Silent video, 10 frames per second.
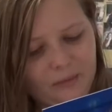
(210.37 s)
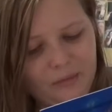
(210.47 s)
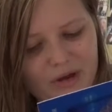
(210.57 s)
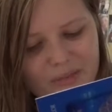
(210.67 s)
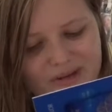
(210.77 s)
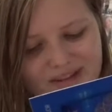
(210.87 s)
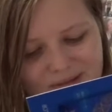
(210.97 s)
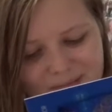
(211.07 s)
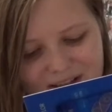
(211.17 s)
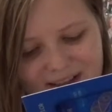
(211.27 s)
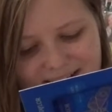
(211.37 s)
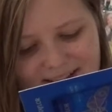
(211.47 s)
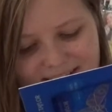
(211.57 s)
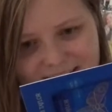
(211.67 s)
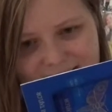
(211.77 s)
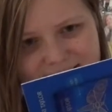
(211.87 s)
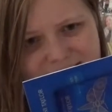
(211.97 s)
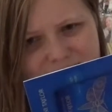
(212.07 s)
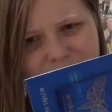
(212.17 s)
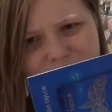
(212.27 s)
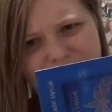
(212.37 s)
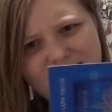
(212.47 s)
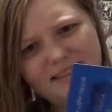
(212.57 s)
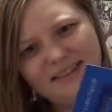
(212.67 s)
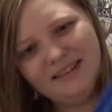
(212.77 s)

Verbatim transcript: and Puppets by Laini Taylor. What?